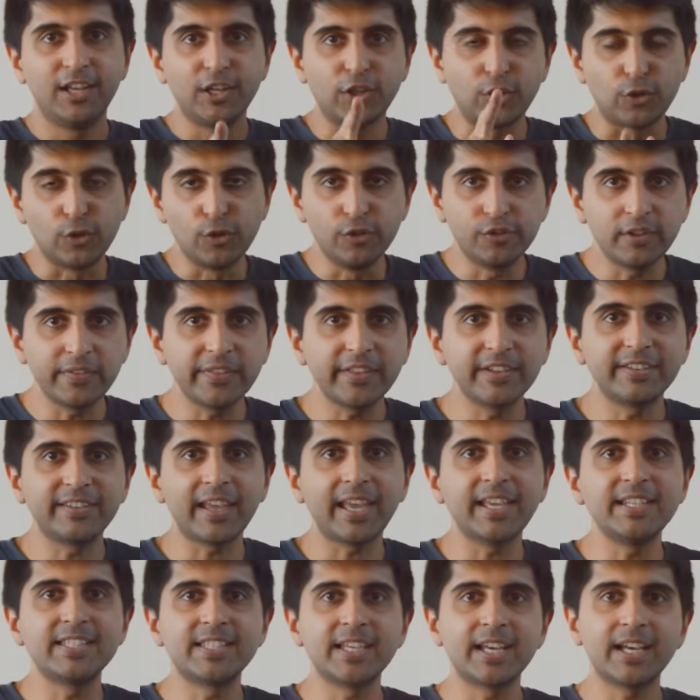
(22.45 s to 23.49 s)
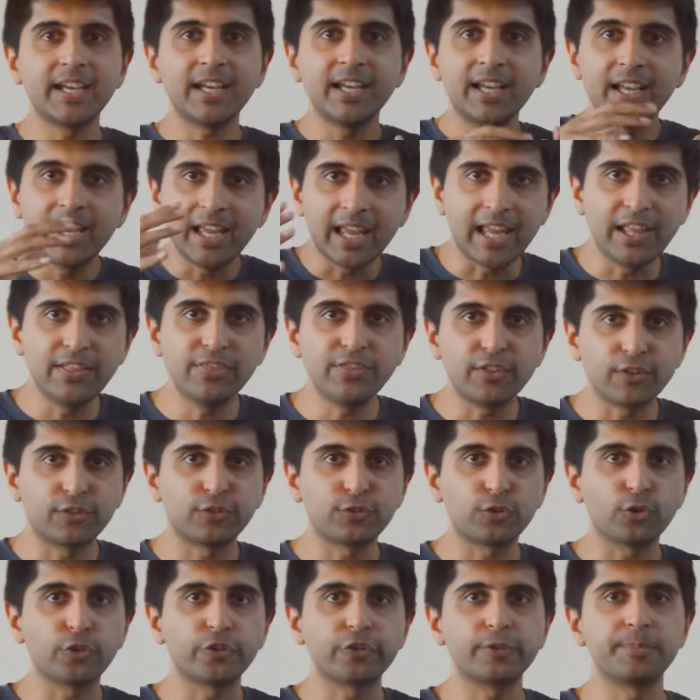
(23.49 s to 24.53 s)
Using the data in the
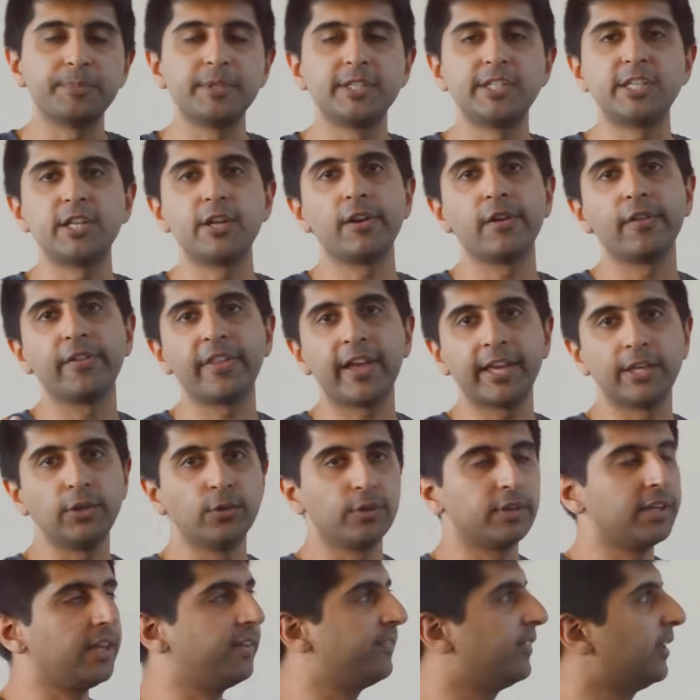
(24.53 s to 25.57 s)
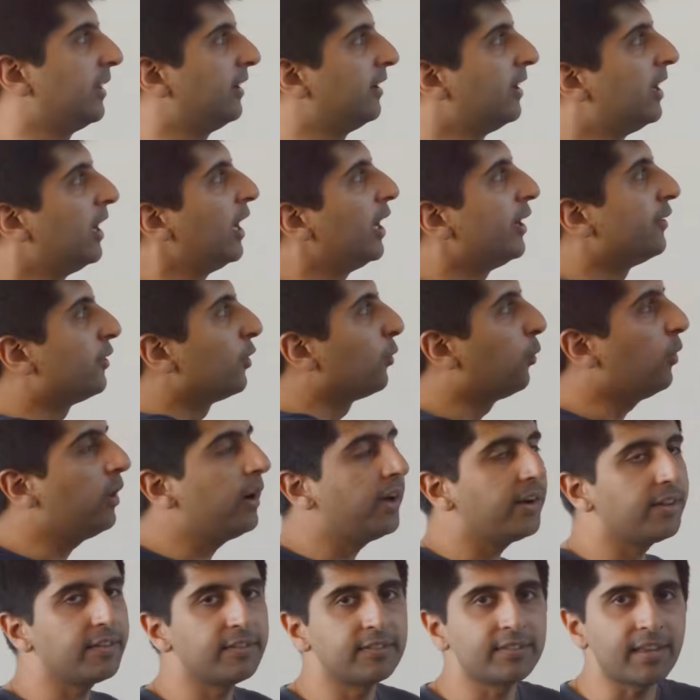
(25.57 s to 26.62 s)
source material that you're given. The
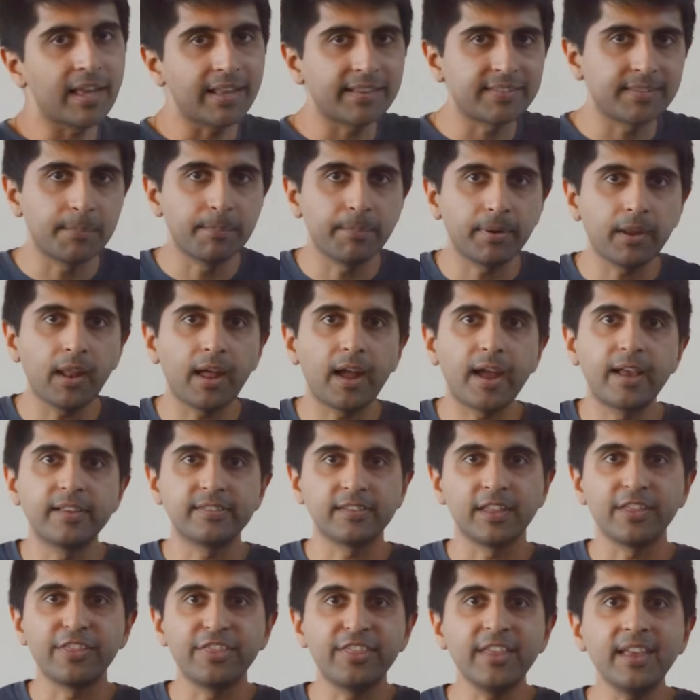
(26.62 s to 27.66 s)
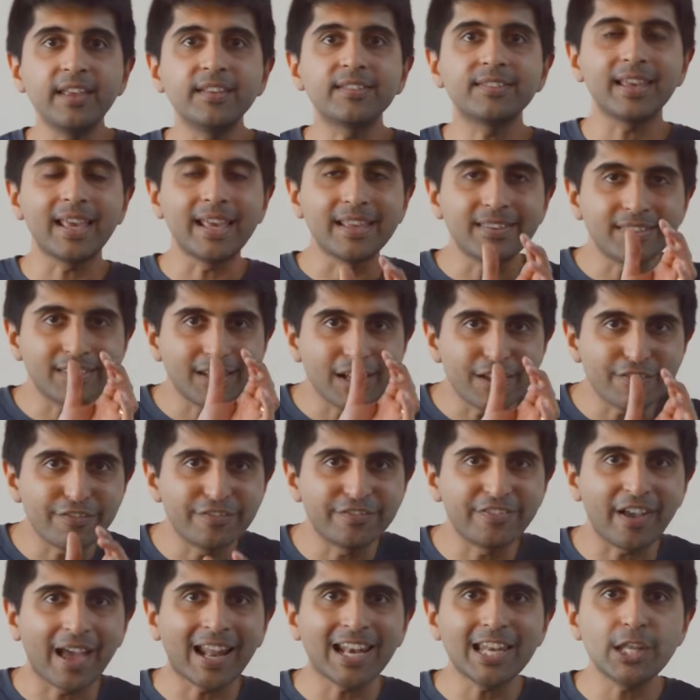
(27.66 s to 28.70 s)
word assess implies that this is an
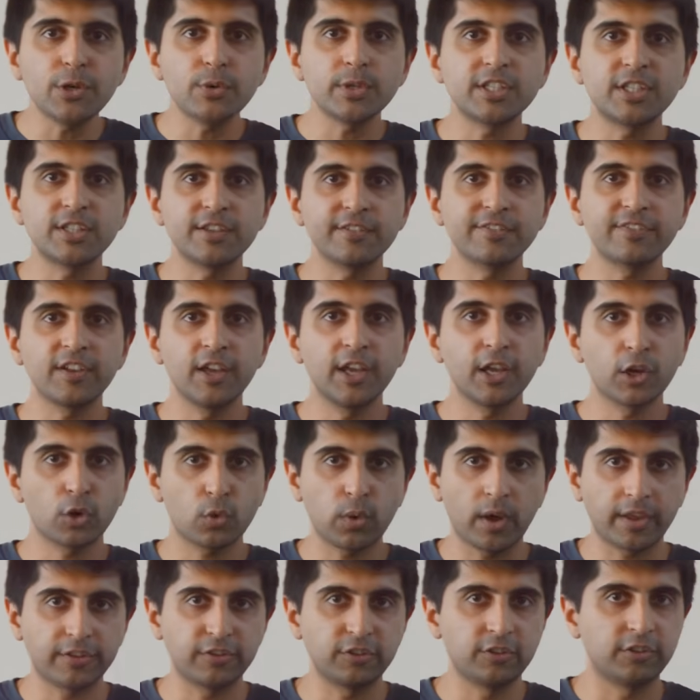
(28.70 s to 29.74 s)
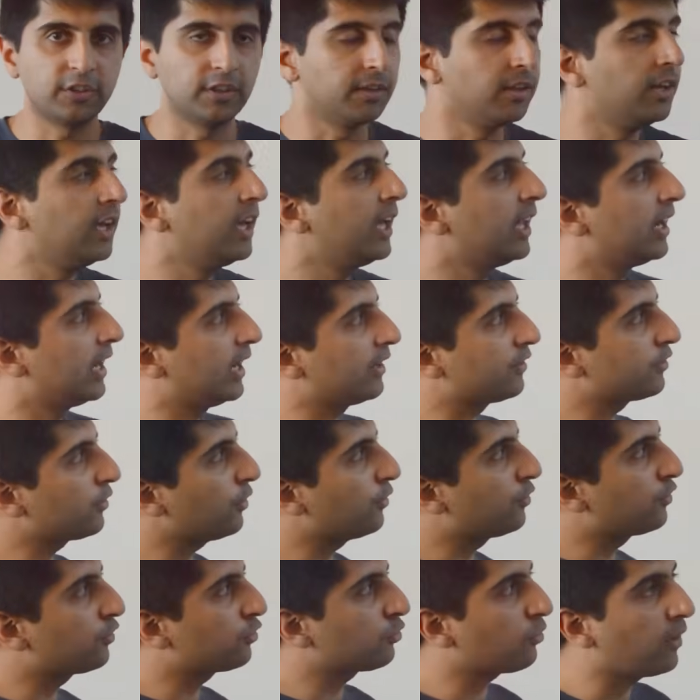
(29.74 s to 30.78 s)
evaluative question. Let's go
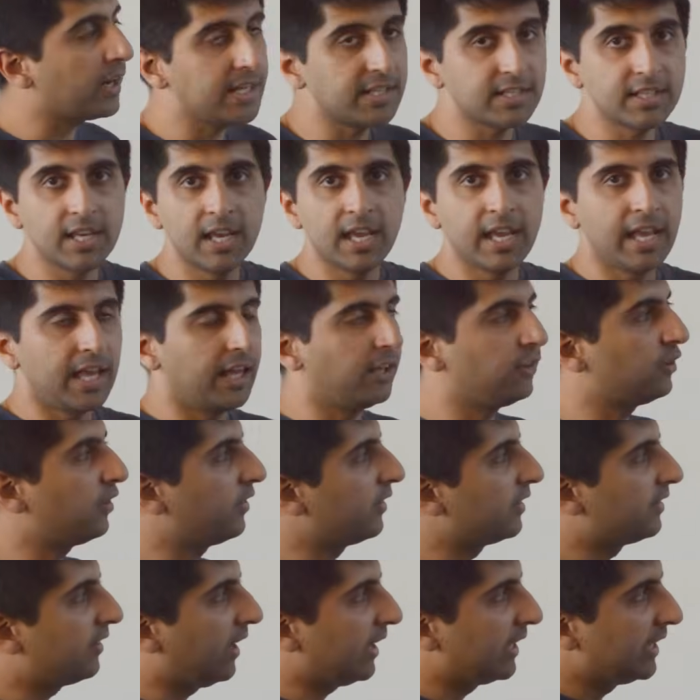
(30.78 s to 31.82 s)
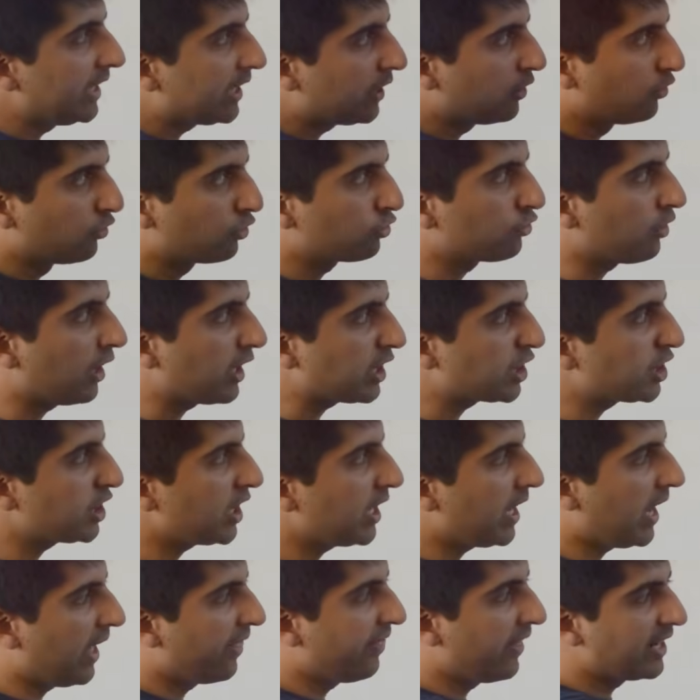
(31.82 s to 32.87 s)
straight into the technique and
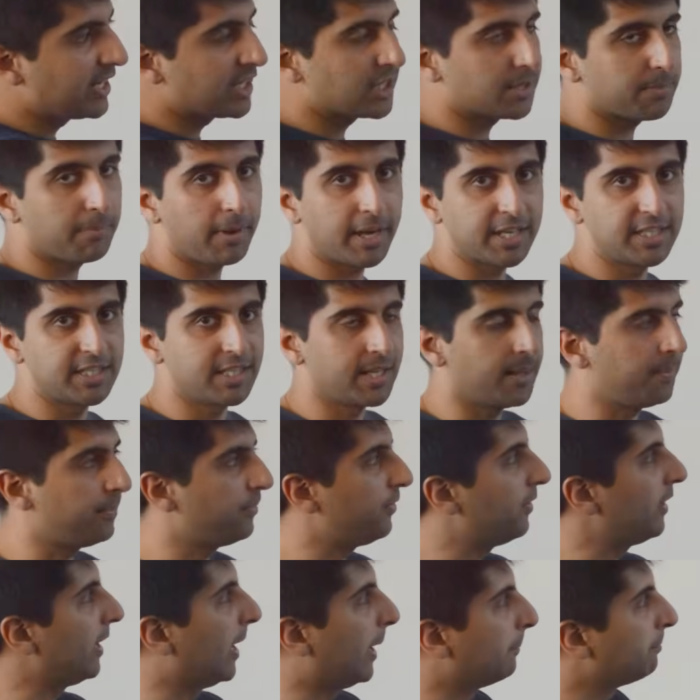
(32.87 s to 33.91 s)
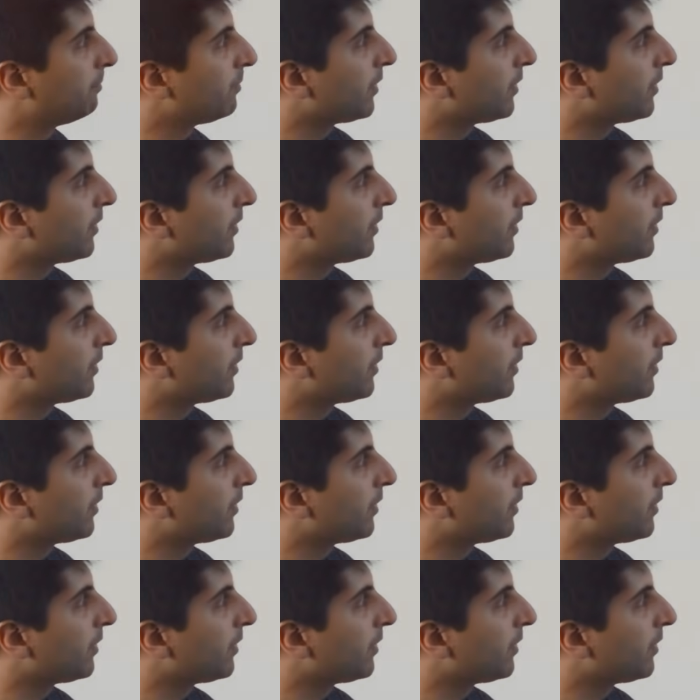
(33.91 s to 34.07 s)
structure and then into my tips here.